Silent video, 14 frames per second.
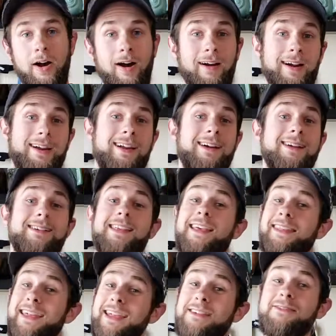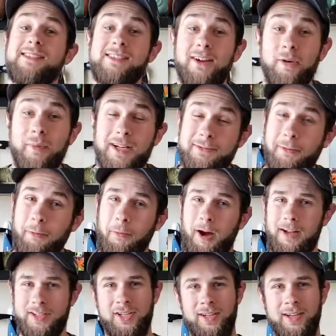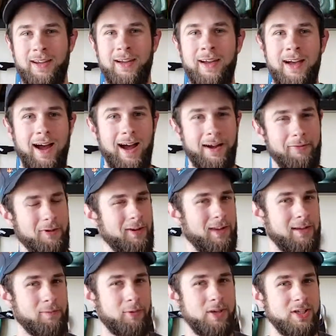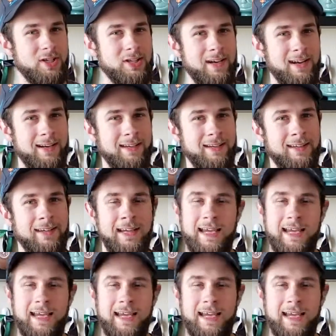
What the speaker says: Alright guys, thank you so much for watching. I really appreciate it.